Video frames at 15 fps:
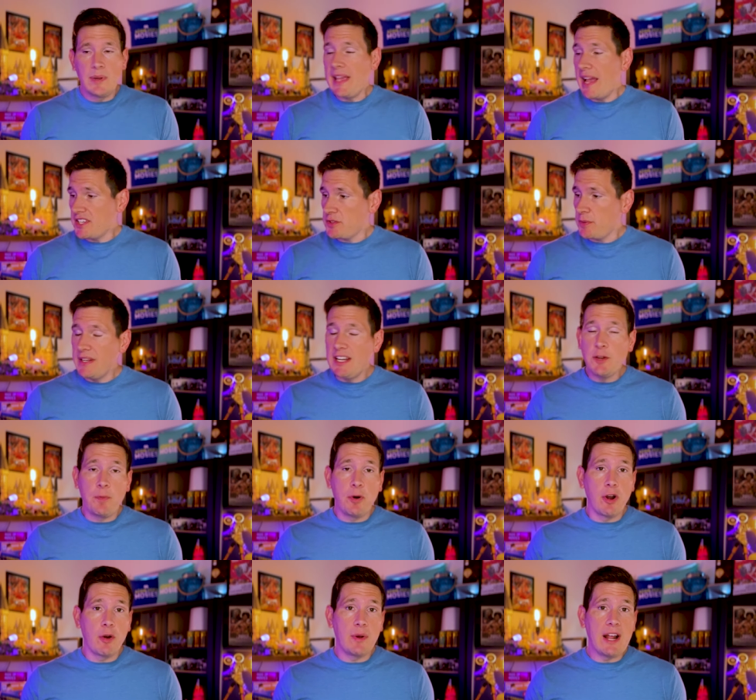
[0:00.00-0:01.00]
But yes, we need to
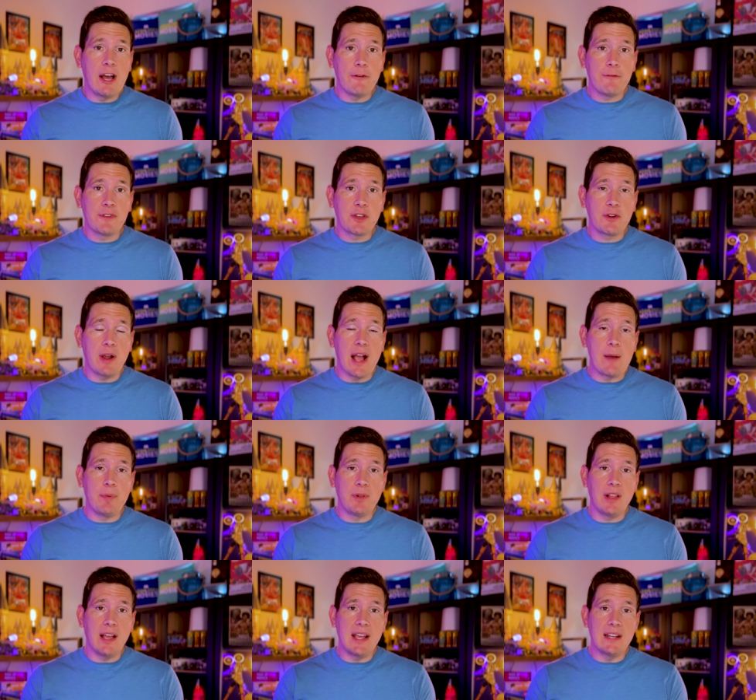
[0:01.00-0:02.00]
pour one out for the
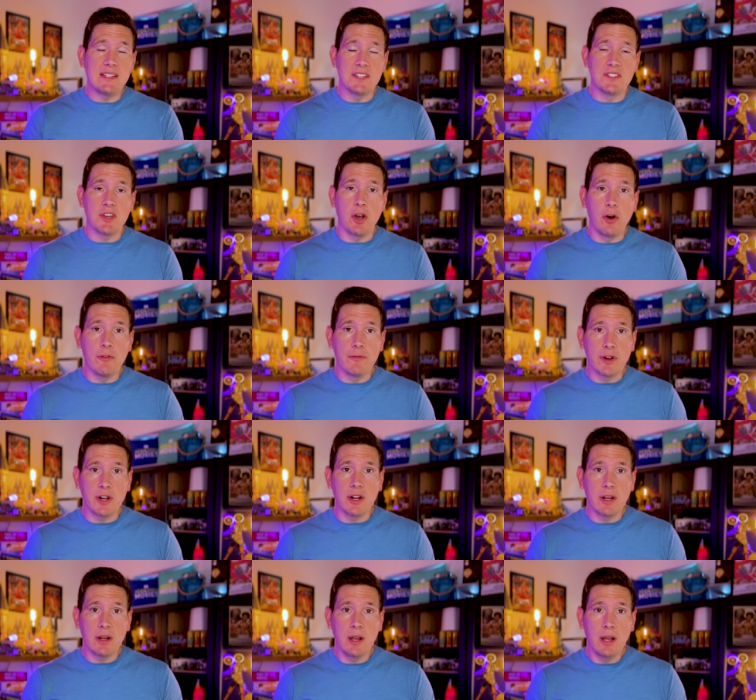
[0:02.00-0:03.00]
Crapolite. It's
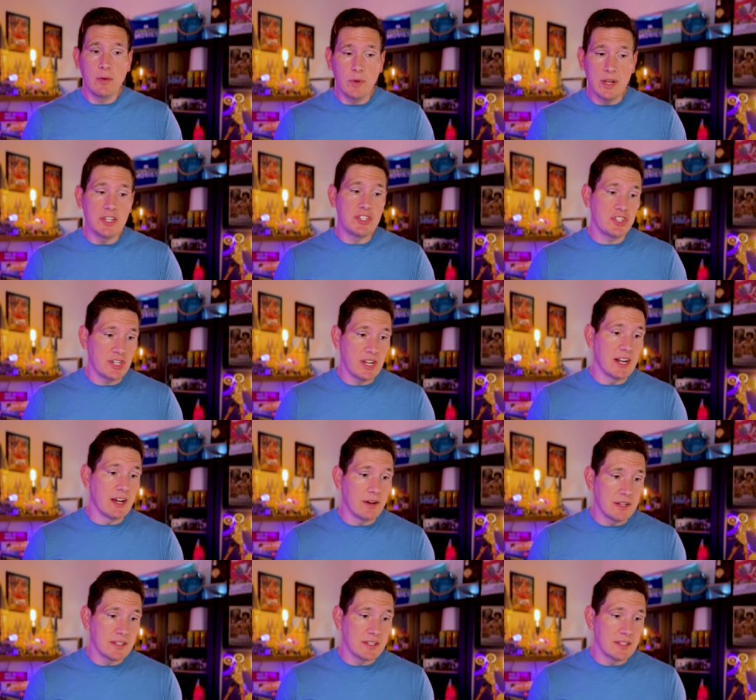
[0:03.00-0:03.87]
over, which, you know,